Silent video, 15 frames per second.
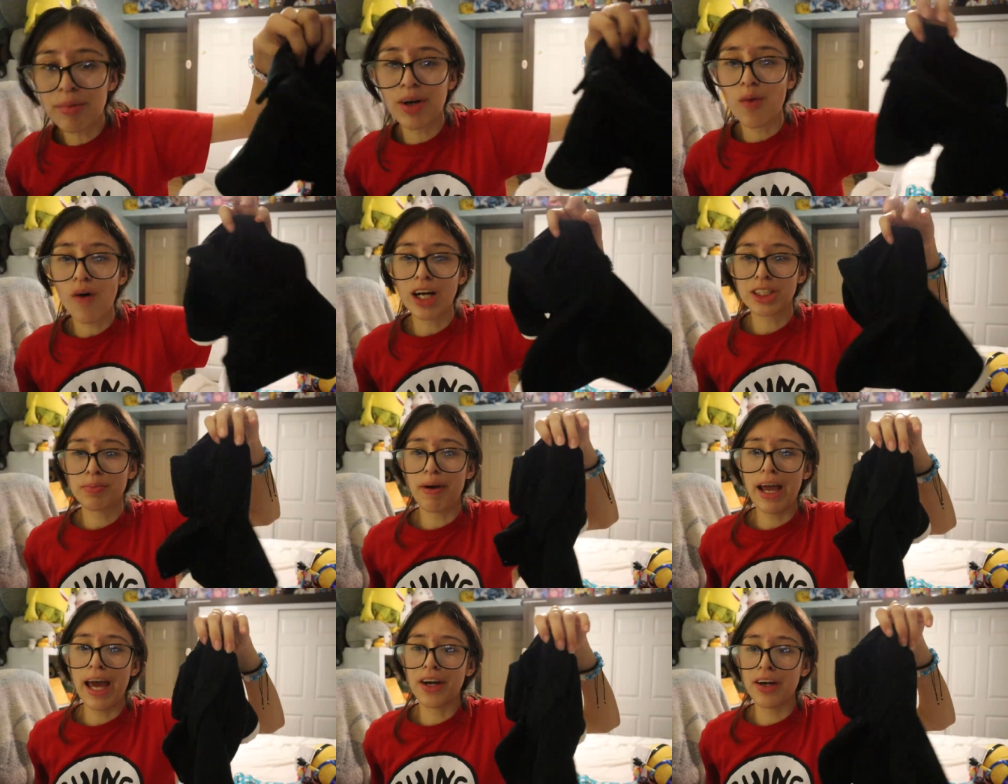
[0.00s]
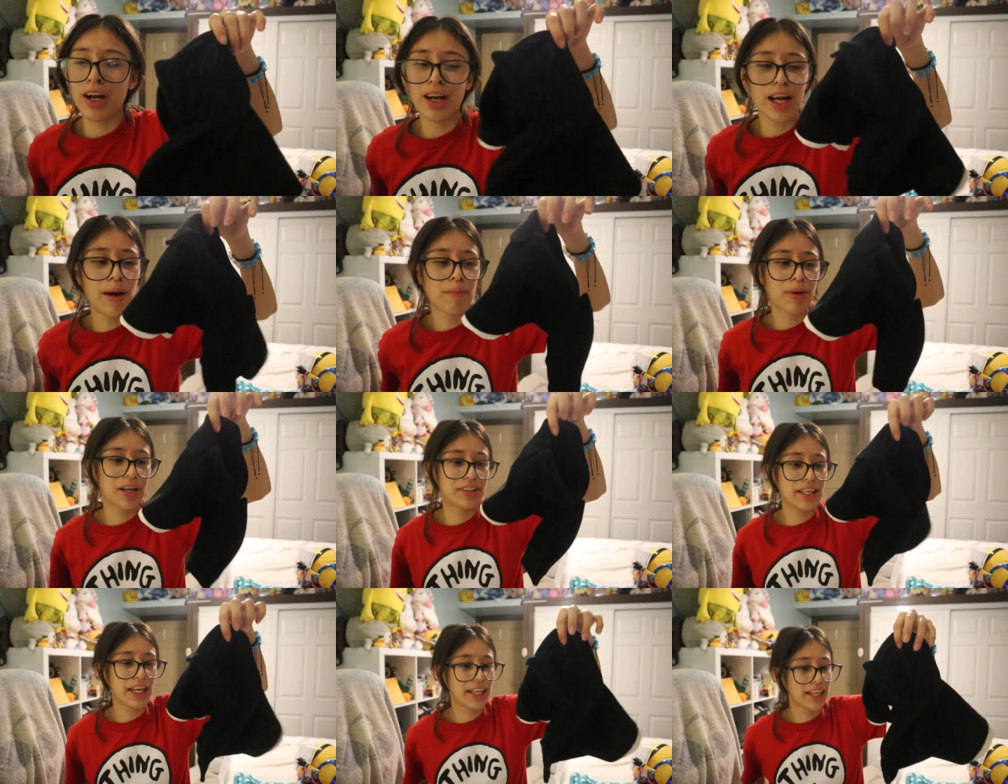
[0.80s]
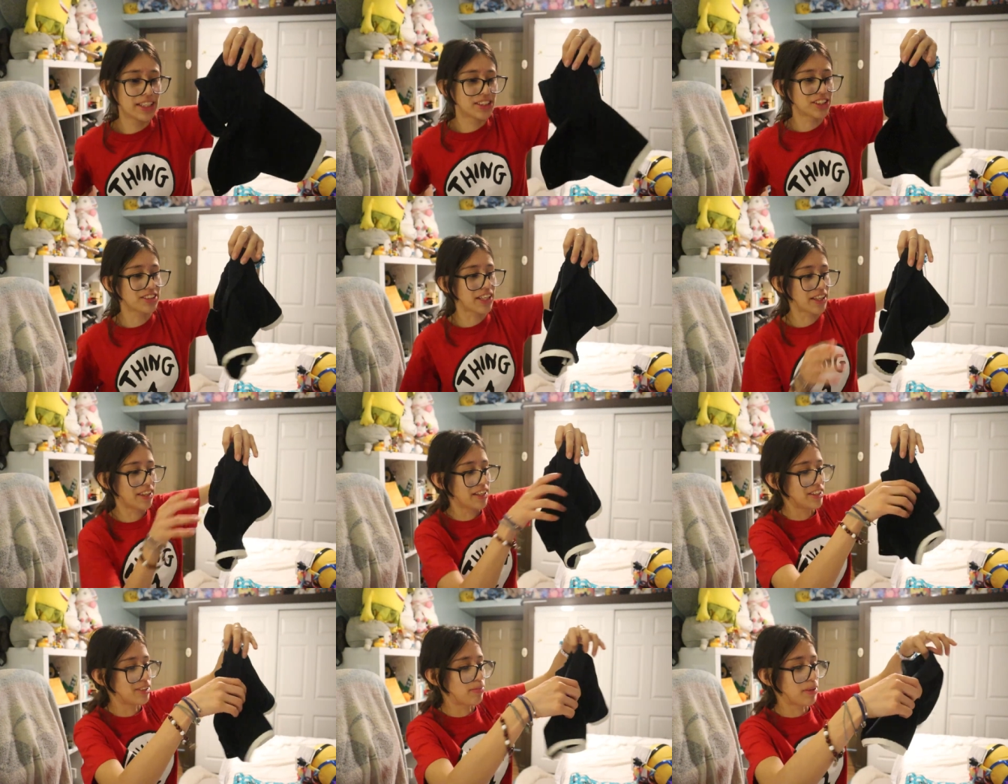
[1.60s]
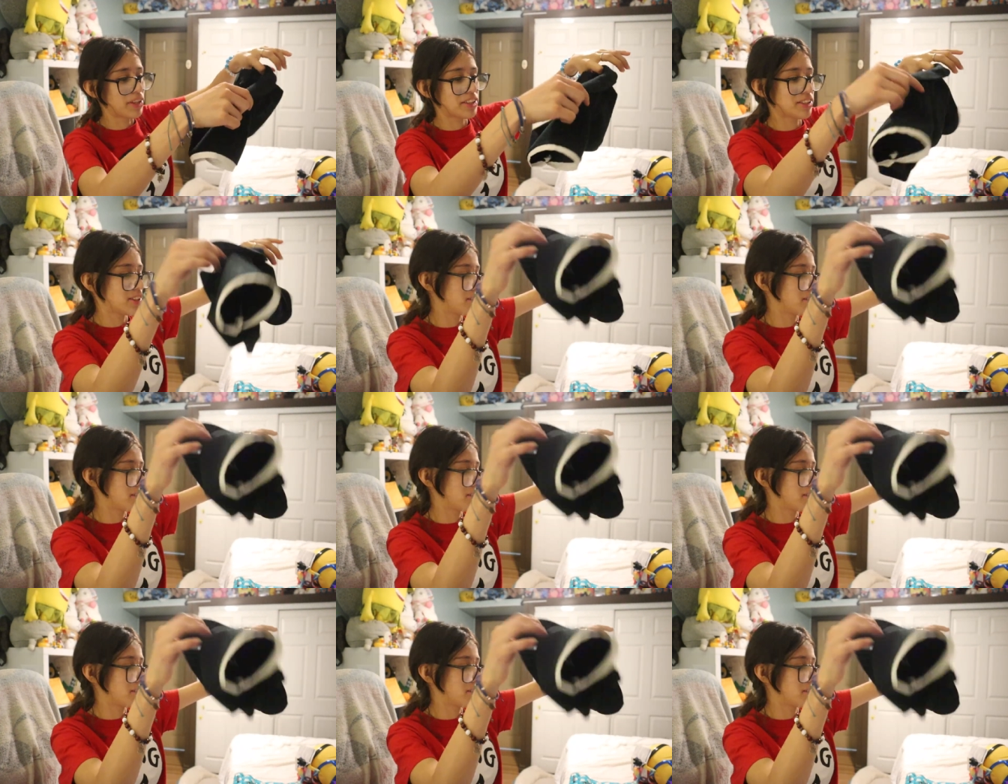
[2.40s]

gonna wash it by hand or I'm gonna take it just like this, but this